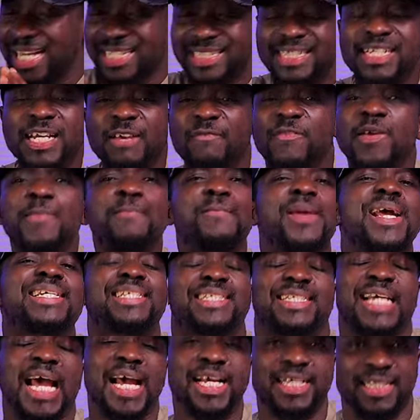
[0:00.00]
doesn't even make
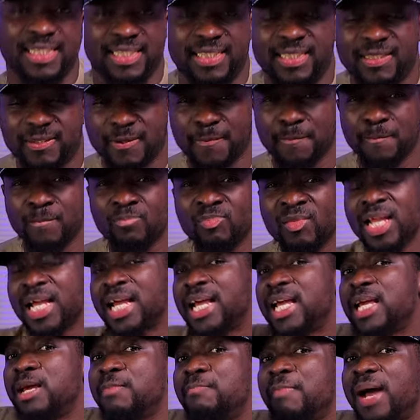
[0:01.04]
sense.
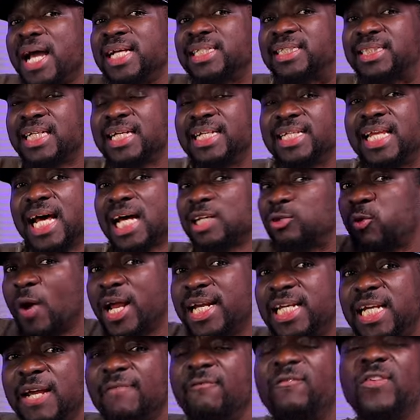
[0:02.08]
He mentioned that
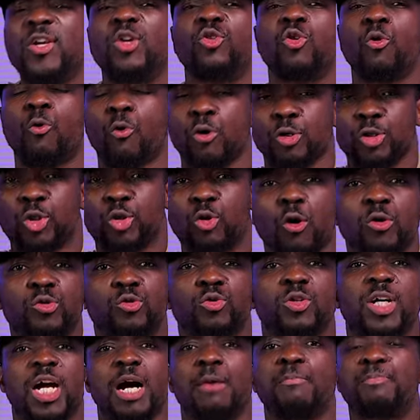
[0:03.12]
when Davido was called
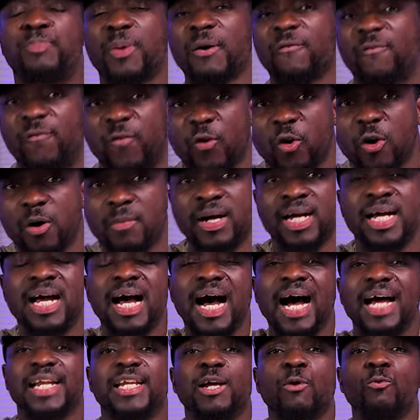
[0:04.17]
to come perform
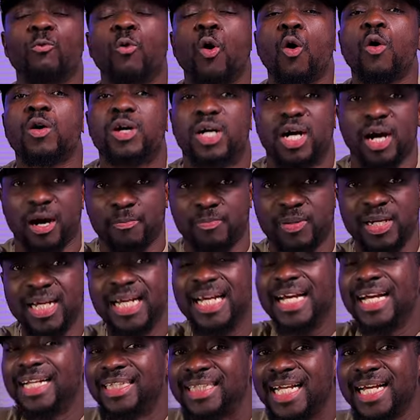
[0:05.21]
at the World Cup,
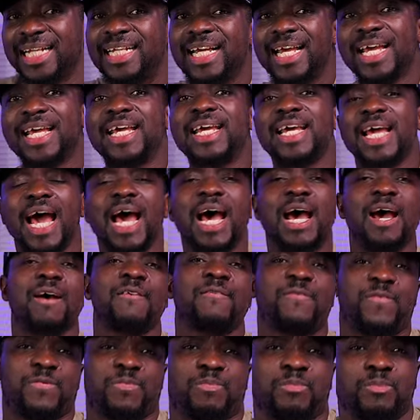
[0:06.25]
did he
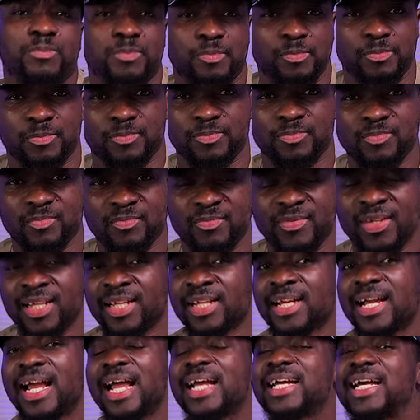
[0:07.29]
have
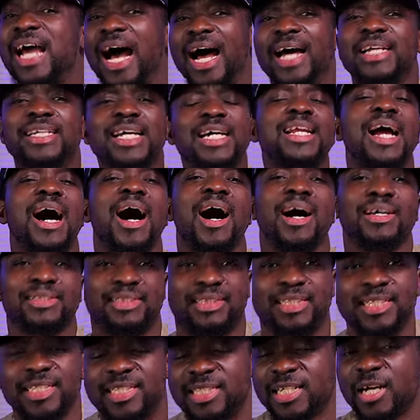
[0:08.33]
a Ghanaian
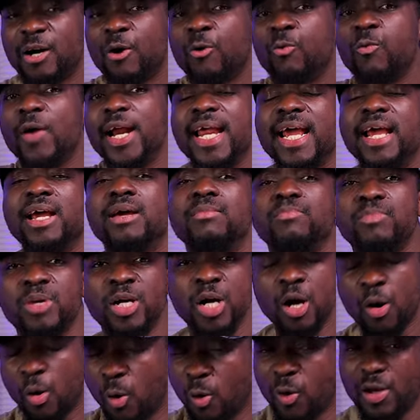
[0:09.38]
artist with him,
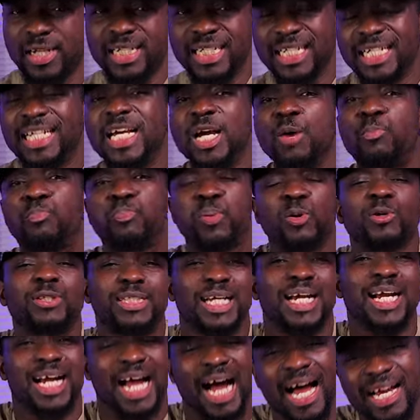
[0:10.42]
or did he put
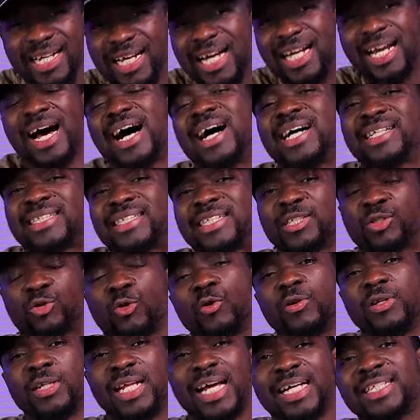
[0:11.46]
a Ghanaian artist
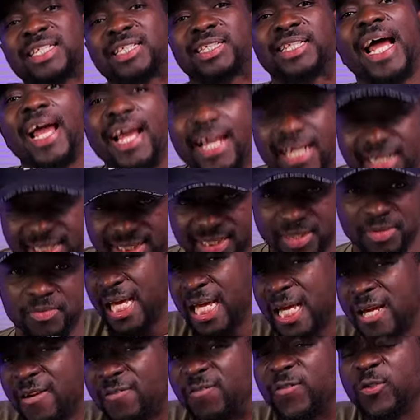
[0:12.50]
on that stage?
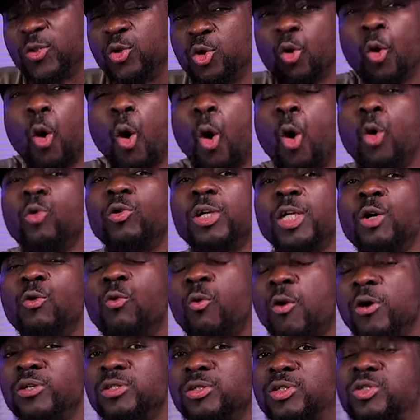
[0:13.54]
If you only
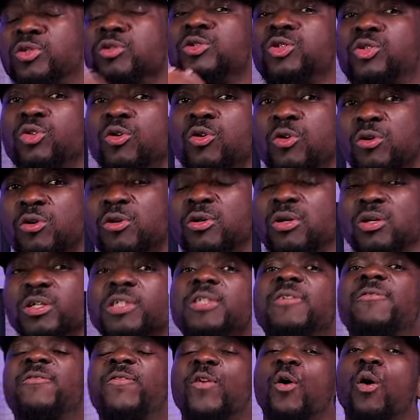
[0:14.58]
want to do
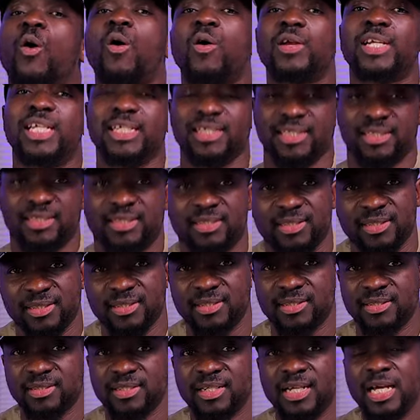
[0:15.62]
good for others,
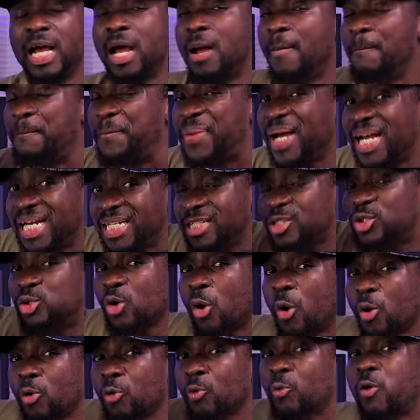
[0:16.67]
based
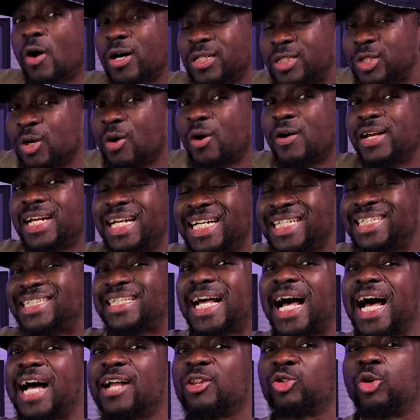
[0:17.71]
on what others
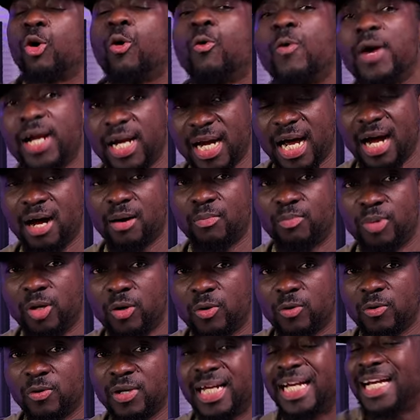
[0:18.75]
are doing now,
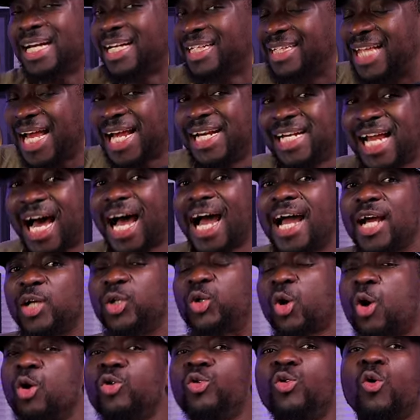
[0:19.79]
bro, then I
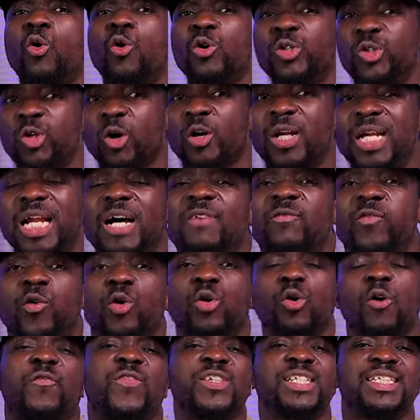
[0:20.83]
don't know your level of